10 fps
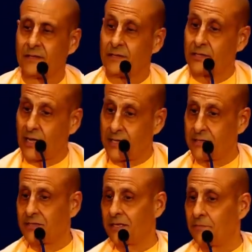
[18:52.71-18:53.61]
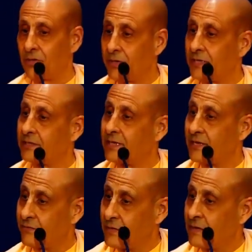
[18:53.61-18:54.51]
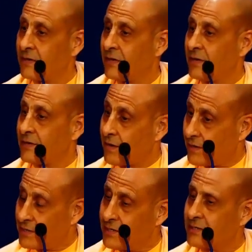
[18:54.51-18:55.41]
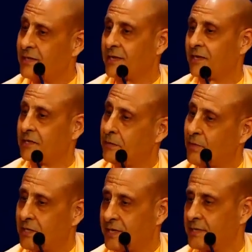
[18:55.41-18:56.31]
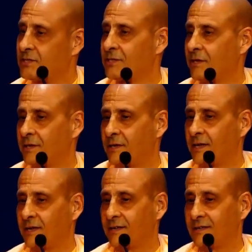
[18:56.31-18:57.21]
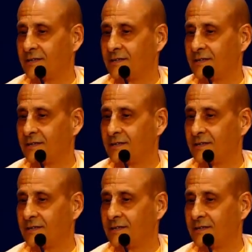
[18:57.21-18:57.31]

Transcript: Nijayate mriyate nahanyate hanyamane sarire.